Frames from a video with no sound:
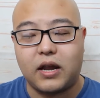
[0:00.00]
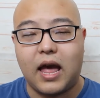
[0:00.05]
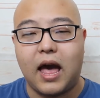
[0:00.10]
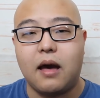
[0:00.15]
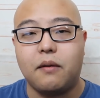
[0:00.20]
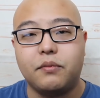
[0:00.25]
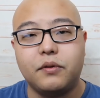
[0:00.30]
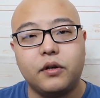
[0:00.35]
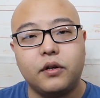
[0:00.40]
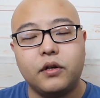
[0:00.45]

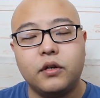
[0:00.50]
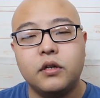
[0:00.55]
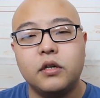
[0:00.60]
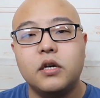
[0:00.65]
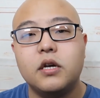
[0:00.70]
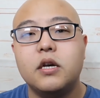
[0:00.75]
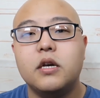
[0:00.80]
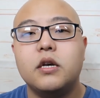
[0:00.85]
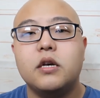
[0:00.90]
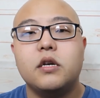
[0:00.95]
capital.
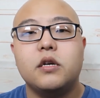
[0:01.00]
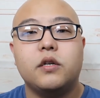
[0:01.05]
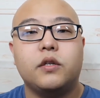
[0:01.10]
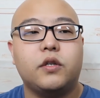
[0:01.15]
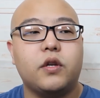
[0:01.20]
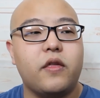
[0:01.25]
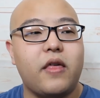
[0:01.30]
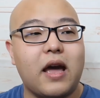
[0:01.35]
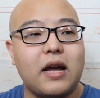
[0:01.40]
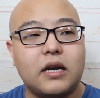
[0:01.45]

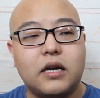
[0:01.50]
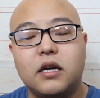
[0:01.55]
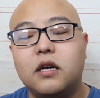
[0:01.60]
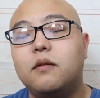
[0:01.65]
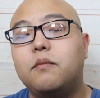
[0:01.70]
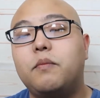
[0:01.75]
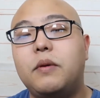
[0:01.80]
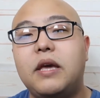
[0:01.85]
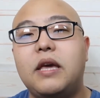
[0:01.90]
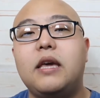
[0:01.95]
So that
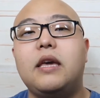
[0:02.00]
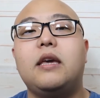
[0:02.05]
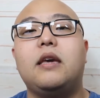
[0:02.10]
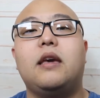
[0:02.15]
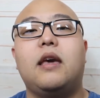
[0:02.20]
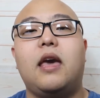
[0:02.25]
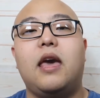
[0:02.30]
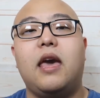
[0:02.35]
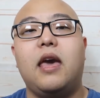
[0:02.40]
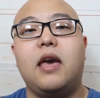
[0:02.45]
could
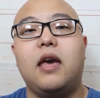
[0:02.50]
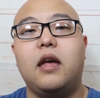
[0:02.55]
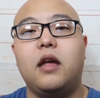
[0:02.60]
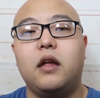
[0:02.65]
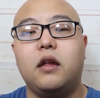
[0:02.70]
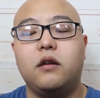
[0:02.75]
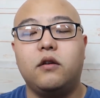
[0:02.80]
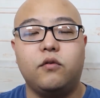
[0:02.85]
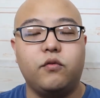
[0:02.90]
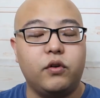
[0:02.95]
be
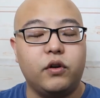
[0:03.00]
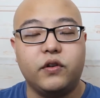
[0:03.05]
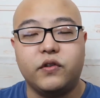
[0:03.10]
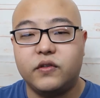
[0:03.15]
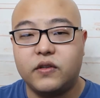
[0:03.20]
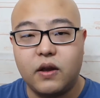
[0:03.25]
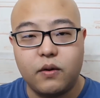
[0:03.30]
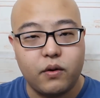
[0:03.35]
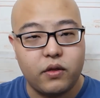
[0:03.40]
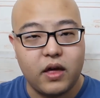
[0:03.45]
in real
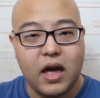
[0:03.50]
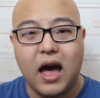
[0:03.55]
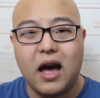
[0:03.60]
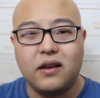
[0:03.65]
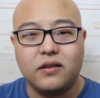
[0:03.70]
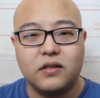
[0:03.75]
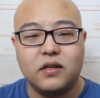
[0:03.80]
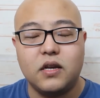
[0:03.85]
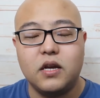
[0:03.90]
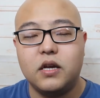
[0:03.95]
estate with
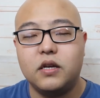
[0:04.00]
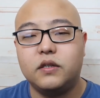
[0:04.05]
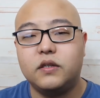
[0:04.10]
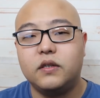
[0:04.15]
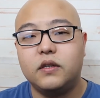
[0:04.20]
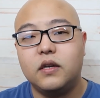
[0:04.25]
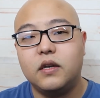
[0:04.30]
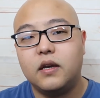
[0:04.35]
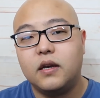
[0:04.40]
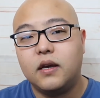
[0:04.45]

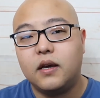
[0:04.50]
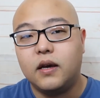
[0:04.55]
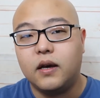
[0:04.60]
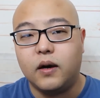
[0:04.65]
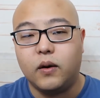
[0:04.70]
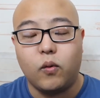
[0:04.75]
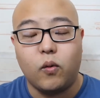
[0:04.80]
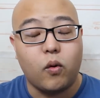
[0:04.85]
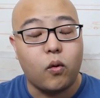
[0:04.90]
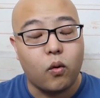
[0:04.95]
houses,
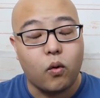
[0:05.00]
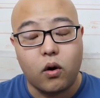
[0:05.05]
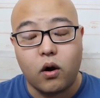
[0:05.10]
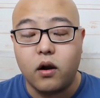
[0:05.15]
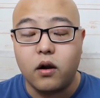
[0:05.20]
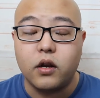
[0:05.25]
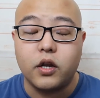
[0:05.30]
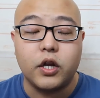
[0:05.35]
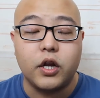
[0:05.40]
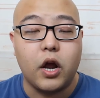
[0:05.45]

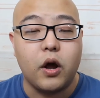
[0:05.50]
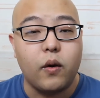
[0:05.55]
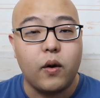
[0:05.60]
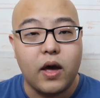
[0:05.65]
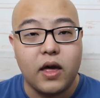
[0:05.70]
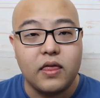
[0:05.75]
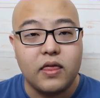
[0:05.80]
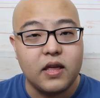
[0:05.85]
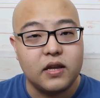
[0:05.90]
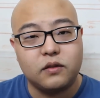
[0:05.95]
or you know,
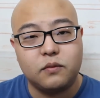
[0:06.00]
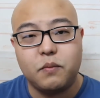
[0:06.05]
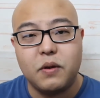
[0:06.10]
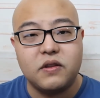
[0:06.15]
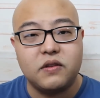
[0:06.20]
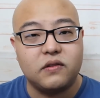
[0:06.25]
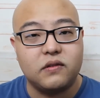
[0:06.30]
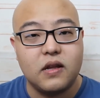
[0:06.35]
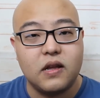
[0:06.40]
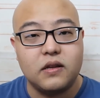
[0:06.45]
in this
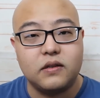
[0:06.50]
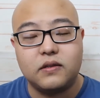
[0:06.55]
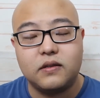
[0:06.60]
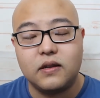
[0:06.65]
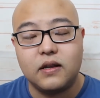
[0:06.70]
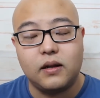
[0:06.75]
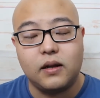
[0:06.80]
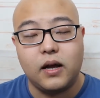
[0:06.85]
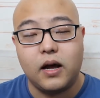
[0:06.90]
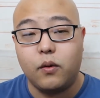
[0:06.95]

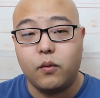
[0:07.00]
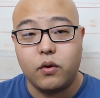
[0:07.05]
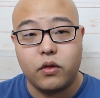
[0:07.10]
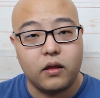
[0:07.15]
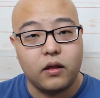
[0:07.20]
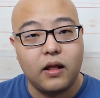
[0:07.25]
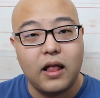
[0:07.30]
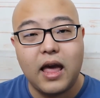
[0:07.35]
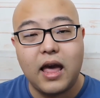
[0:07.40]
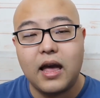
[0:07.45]
business
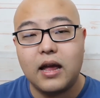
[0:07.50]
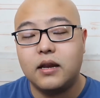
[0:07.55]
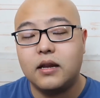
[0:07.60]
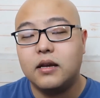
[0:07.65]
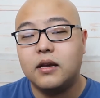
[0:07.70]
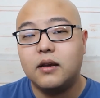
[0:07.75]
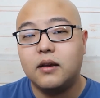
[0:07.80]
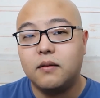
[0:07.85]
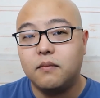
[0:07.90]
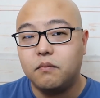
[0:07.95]
with
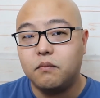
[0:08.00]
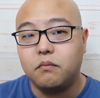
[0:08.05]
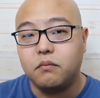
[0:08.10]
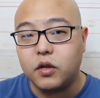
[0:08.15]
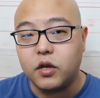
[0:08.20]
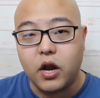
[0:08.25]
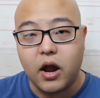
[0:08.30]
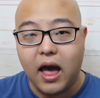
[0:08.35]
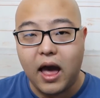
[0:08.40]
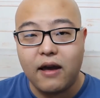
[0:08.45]
land,
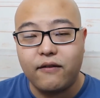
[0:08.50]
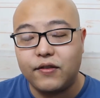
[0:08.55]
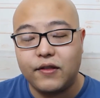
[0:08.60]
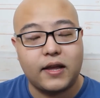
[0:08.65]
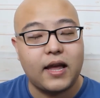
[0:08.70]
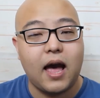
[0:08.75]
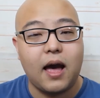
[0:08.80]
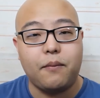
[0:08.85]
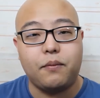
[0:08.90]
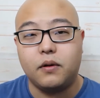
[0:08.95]
you know, having the
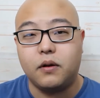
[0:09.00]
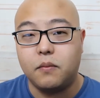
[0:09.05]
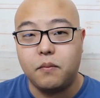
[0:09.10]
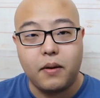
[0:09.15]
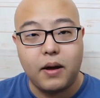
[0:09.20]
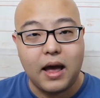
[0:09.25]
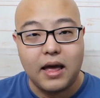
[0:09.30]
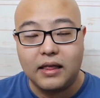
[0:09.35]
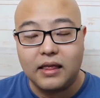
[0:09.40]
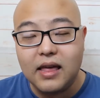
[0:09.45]
capital to
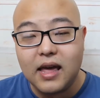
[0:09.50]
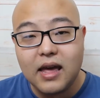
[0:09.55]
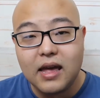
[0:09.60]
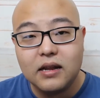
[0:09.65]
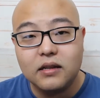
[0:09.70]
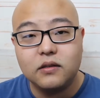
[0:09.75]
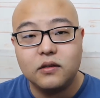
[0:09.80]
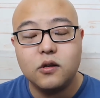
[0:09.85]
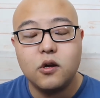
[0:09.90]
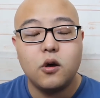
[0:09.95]
buy
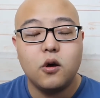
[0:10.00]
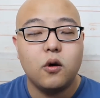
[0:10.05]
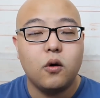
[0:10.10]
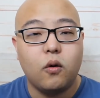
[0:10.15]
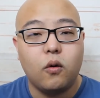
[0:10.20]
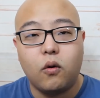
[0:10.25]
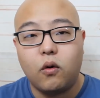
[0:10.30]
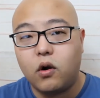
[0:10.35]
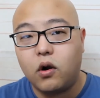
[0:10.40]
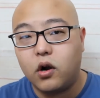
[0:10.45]
land,
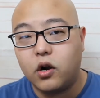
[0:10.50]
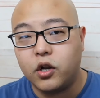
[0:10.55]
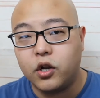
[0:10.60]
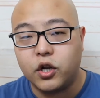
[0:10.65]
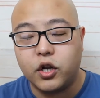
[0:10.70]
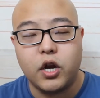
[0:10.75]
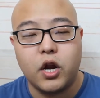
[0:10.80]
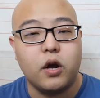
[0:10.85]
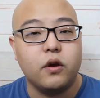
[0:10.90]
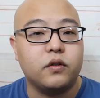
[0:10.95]

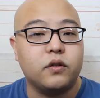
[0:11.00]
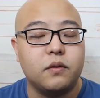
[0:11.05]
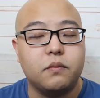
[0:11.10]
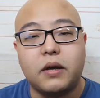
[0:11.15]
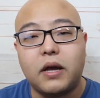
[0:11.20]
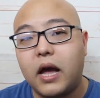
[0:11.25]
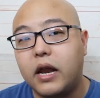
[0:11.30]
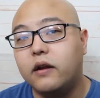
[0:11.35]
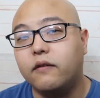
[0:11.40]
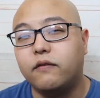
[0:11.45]
or you know, some
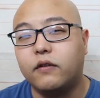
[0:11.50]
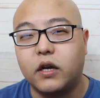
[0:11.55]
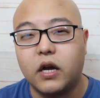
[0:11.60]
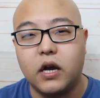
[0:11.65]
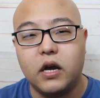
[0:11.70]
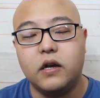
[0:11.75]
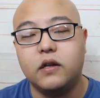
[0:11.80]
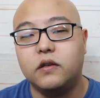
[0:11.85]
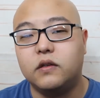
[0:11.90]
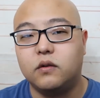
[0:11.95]
kind of
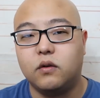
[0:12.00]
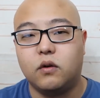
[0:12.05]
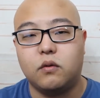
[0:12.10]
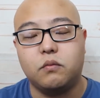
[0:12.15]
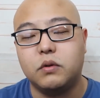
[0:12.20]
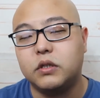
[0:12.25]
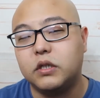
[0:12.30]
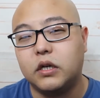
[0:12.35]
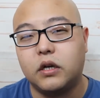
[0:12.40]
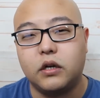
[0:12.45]
goods or
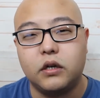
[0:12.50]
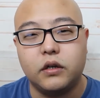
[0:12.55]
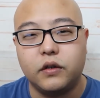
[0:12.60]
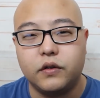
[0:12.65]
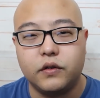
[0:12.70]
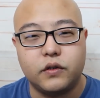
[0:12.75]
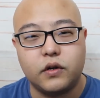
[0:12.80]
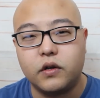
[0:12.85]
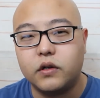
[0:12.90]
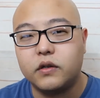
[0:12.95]

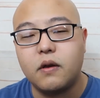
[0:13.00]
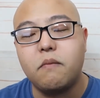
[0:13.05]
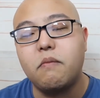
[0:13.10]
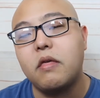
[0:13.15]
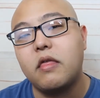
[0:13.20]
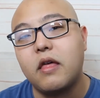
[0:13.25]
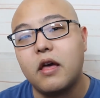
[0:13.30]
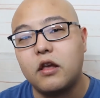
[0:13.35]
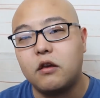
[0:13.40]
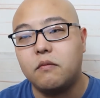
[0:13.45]
materials or
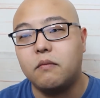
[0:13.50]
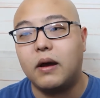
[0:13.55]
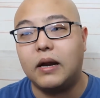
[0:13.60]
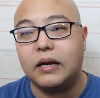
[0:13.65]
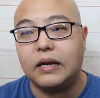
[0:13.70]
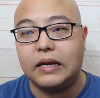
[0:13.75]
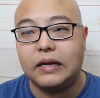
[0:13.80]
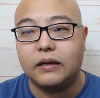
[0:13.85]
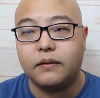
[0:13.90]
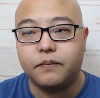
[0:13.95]
something that you
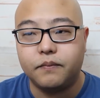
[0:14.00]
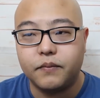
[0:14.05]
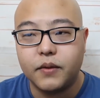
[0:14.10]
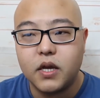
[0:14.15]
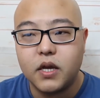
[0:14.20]
might need.